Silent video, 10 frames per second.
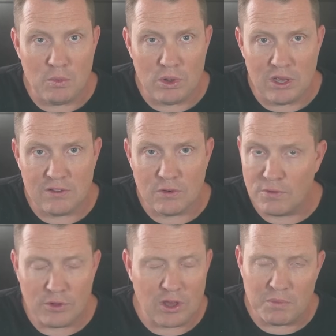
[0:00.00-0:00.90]
weeks,
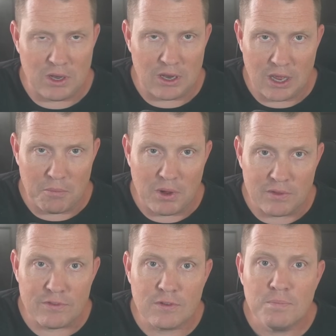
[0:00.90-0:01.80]
over the coming uh,
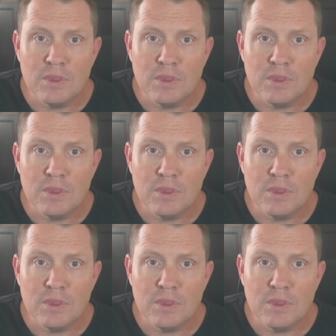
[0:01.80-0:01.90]
months.